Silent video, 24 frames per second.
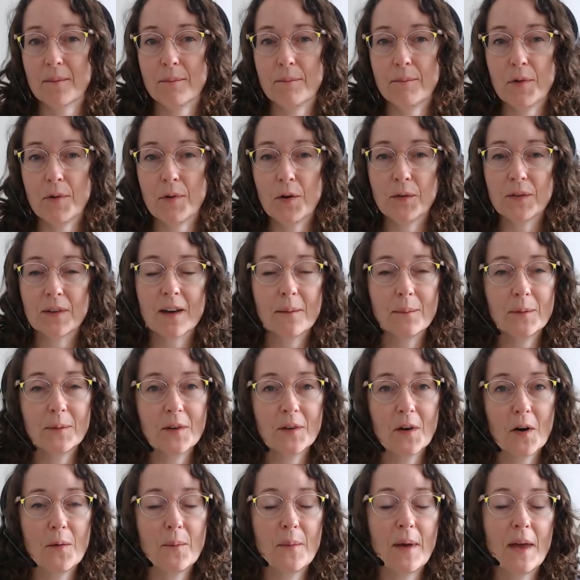Moose comes
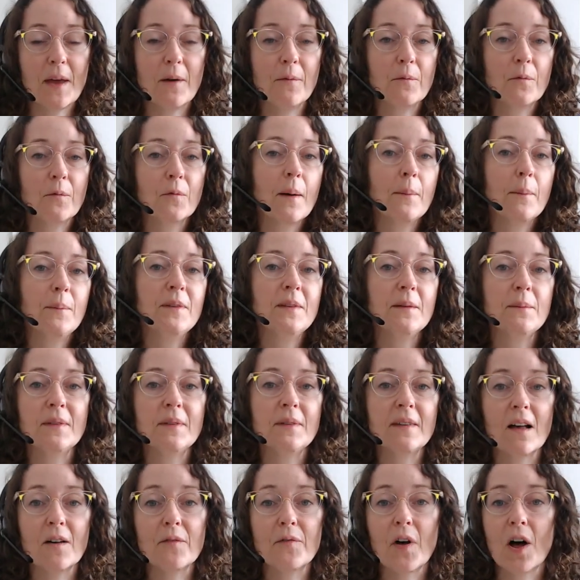home and rubs
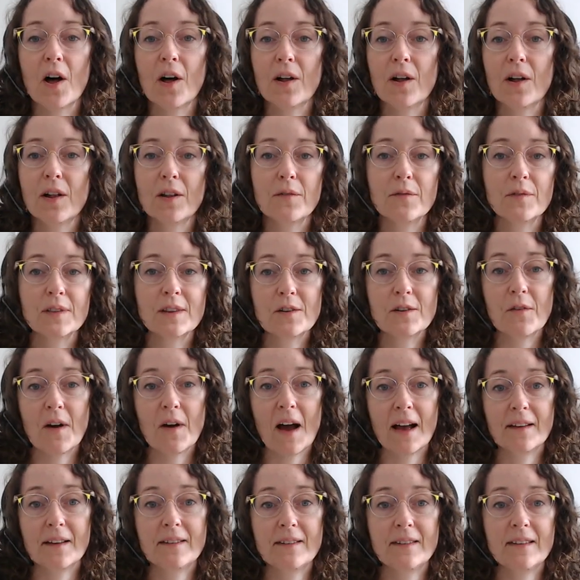himself all over the
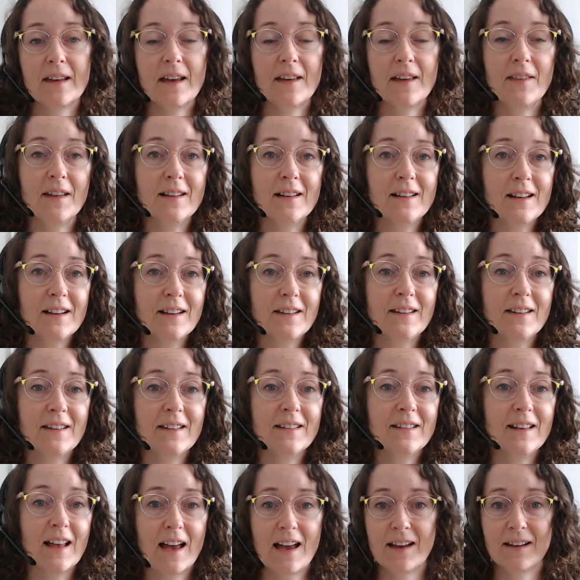grass and then licks his
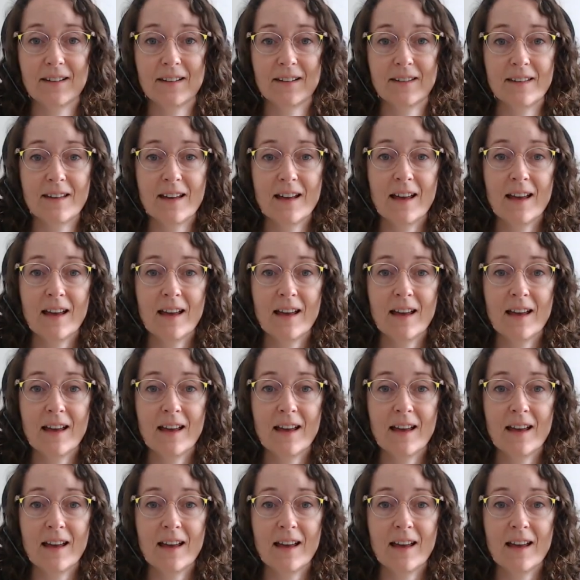legs.